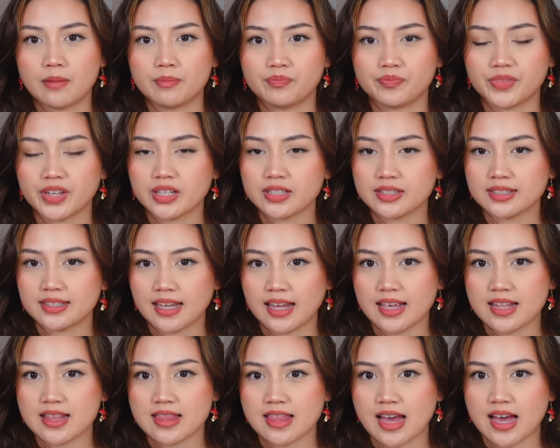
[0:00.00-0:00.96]
Not
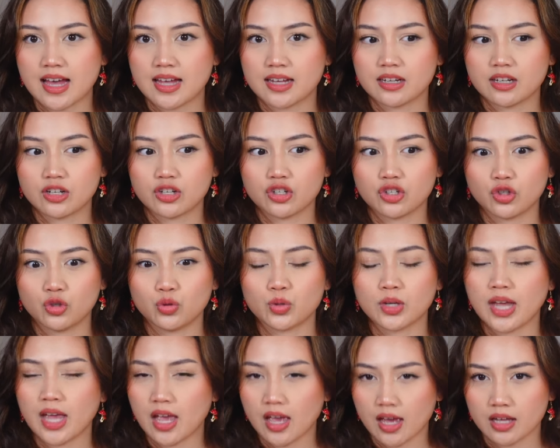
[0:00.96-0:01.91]
saying that you
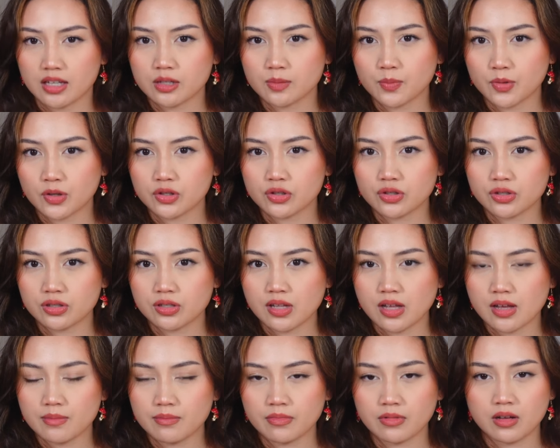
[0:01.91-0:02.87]
can't purchase
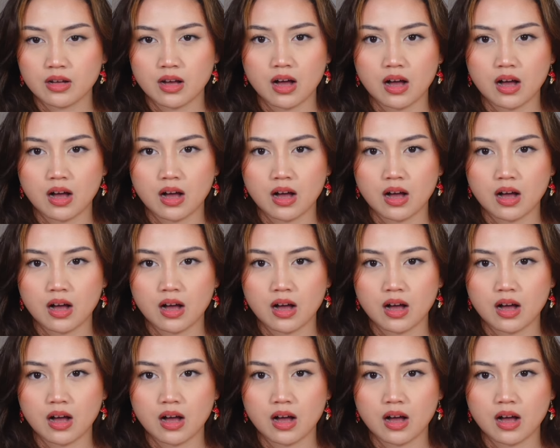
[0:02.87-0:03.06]
them.